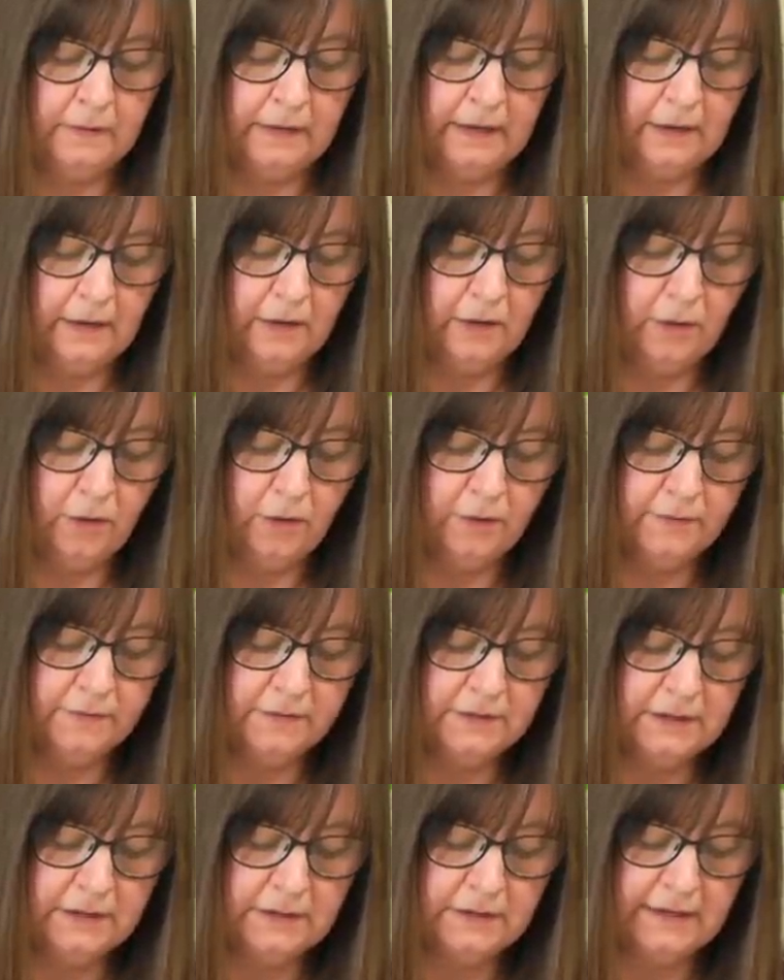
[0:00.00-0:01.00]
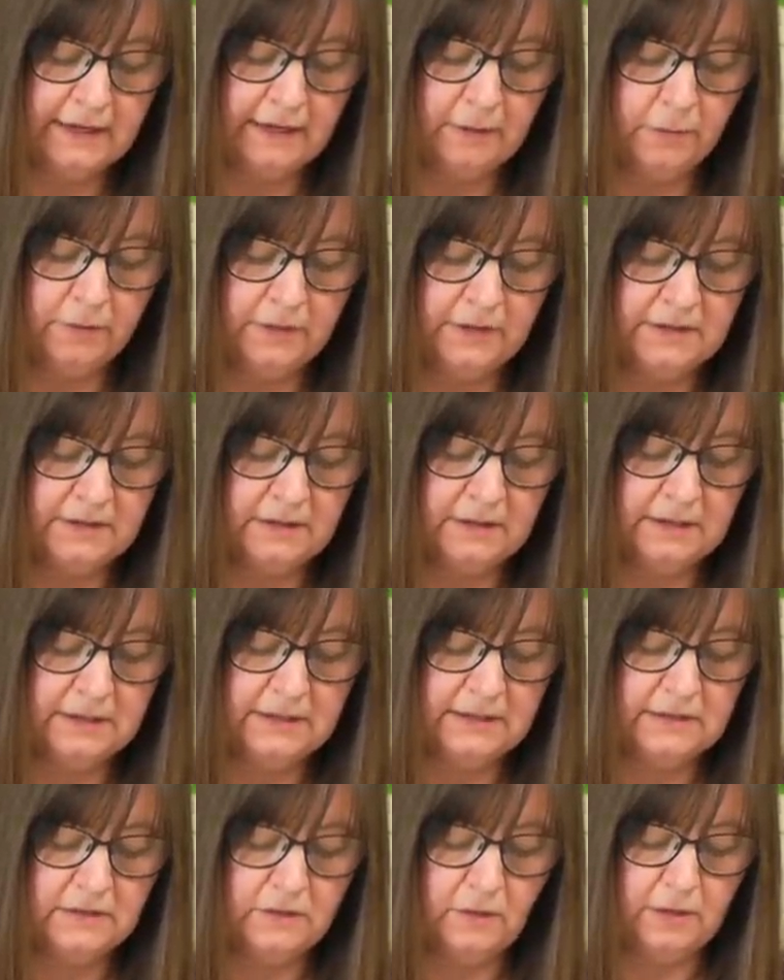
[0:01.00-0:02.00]
Get a lot of detail with this, and
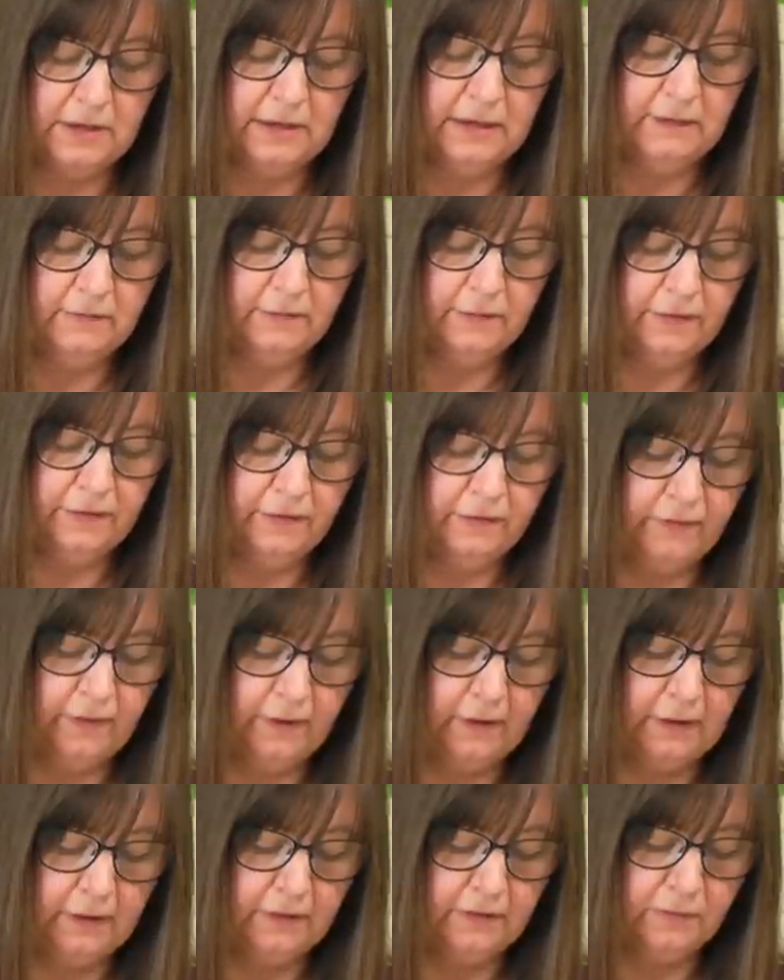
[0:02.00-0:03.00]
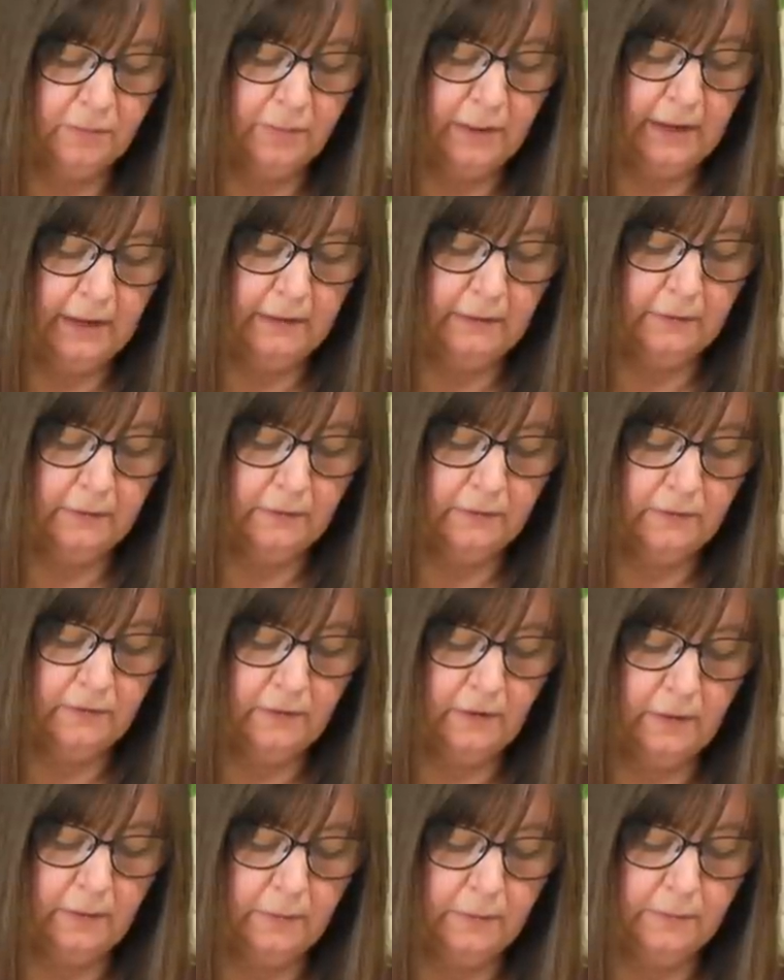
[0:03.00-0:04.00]
this is not even the finest pen.
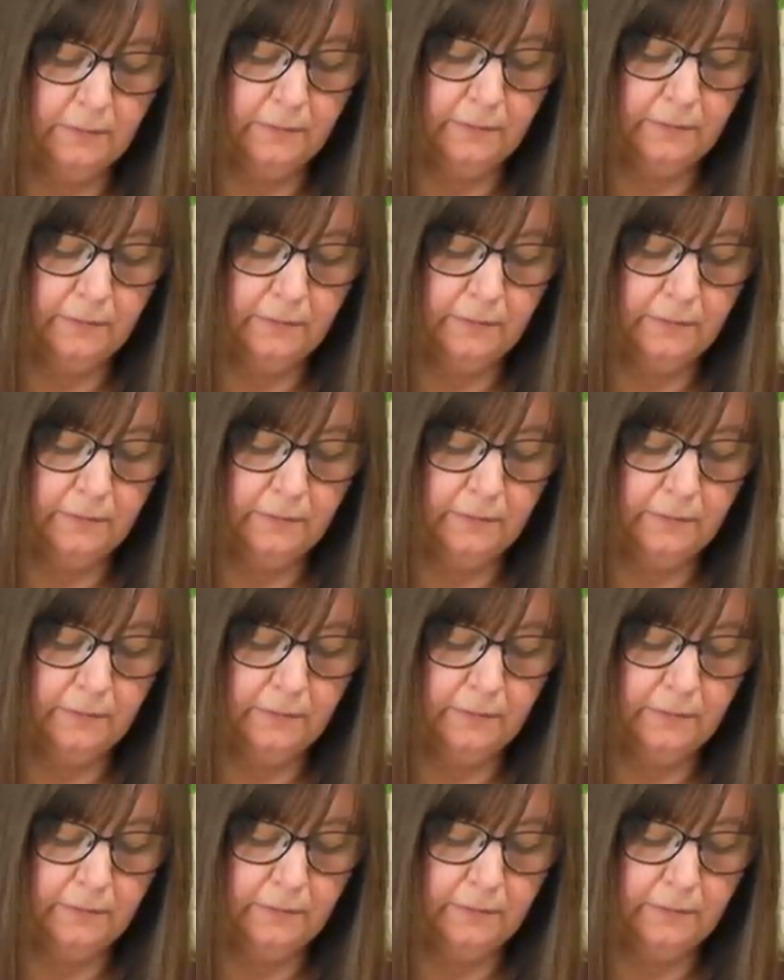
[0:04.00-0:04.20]
So,